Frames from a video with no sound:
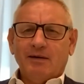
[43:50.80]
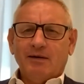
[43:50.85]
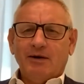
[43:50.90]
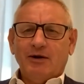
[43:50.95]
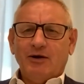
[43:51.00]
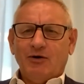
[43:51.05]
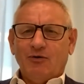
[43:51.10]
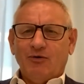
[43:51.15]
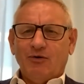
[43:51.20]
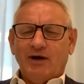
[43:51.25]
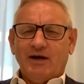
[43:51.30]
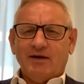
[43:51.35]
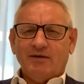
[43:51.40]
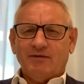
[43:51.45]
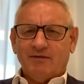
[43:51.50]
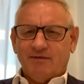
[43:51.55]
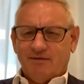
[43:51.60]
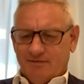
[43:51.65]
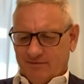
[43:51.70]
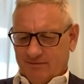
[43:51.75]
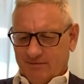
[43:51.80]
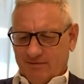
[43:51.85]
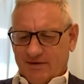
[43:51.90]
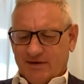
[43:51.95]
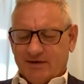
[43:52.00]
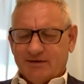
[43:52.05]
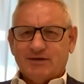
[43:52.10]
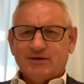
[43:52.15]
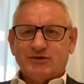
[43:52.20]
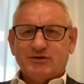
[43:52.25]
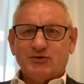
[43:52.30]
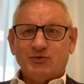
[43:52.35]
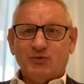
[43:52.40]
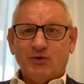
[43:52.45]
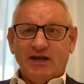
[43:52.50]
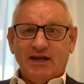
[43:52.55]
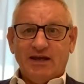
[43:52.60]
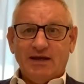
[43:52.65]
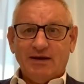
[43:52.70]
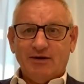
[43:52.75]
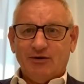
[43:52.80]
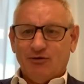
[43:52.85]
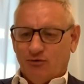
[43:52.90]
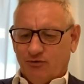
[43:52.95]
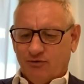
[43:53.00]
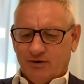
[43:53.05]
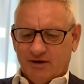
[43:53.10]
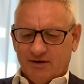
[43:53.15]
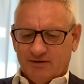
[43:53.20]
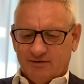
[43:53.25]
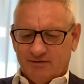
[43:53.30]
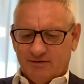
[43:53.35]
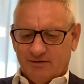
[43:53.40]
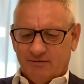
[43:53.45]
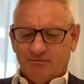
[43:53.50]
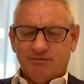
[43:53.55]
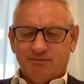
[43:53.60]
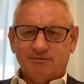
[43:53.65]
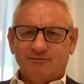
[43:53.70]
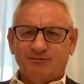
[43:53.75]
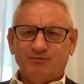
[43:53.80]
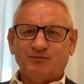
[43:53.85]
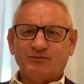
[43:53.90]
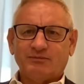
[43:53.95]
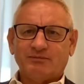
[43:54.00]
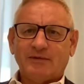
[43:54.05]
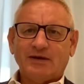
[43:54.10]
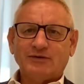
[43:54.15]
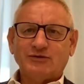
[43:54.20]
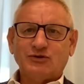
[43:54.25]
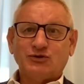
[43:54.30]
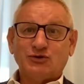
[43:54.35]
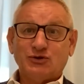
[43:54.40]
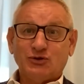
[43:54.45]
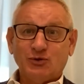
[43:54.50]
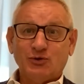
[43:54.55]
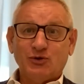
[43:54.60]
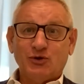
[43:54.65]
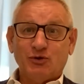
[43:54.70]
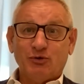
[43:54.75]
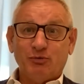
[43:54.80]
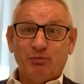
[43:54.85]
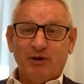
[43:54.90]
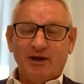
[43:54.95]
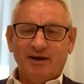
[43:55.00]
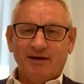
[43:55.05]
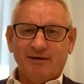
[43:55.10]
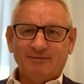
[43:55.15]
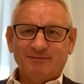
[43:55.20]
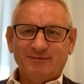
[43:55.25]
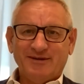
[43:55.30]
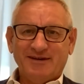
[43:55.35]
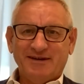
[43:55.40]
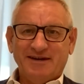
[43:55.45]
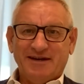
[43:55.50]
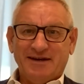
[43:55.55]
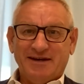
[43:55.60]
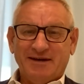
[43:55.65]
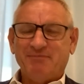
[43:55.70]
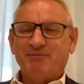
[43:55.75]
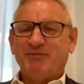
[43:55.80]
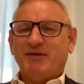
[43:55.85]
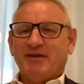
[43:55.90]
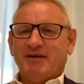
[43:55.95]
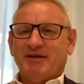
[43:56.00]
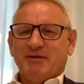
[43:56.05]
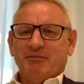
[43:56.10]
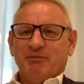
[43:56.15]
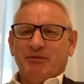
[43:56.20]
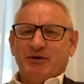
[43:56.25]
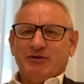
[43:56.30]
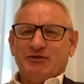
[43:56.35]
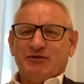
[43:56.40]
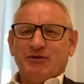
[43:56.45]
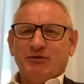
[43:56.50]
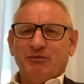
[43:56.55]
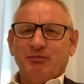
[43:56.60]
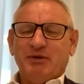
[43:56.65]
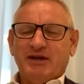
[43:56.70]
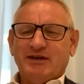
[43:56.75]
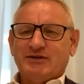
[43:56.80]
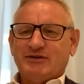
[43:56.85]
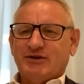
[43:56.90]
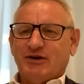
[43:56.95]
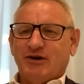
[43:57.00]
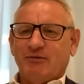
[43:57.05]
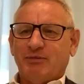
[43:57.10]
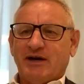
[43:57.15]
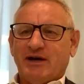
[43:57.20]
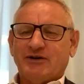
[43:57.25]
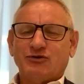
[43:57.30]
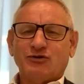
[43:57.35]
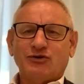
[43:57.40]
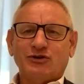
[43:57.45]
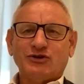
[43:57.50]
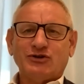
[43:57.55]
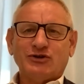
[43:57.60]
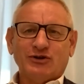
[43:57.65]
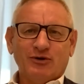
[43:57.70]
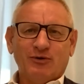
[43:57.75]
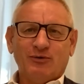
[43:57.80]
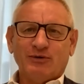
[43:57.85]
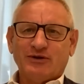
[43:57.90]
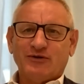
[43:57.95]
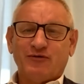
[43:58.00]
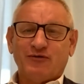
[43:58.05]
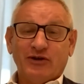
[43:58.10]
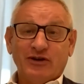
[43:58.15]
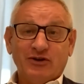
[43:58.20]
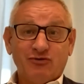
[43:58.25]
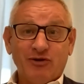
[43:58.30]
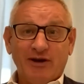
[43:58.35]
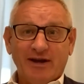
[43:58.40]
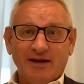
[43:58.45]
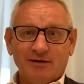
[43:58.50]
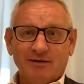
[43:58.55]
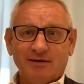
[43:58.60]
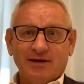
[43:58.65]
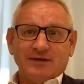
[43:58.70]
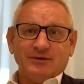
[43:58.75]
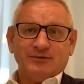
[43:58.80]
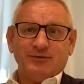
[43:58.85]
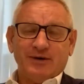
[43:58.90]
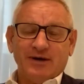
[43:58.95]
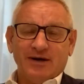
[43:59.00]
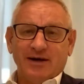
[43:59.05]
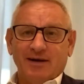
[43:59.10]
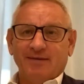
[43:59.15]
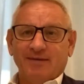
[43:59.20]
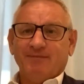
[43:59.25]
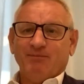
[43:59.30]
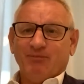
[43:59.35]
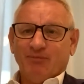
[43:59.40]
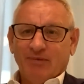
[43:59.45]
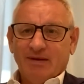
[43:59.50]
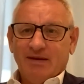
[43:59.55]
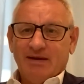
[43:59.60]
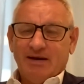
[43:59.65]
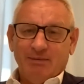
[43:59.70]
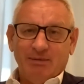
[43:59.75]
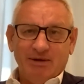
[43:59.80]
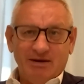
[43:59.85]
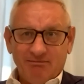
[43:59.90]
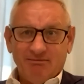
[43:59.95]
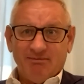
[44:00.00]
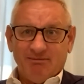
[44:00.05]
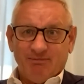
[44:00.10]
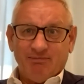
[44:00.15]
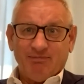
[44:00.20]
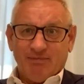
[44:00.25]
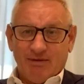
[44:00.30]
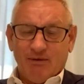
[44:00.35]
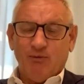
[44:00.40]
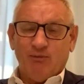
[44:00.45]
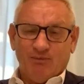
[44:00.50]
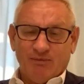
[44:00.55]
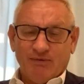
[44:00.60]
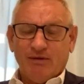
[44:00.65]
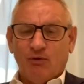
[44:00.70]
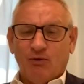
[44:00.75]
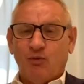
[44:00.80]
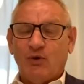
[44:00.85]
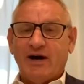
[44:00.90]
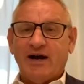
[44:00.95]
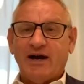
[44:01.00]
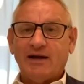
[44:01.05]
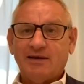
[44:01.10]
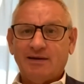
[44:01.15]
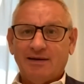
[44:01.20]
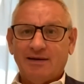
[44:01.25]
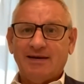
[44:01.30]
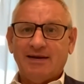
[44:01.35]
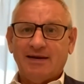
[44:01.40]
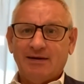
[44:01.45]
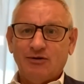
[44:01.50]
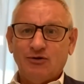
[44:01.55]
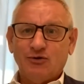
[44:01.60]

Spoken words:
No, as a Swede or as a true European, because Europeans are by tradition always free trader. That's why, I mean, why did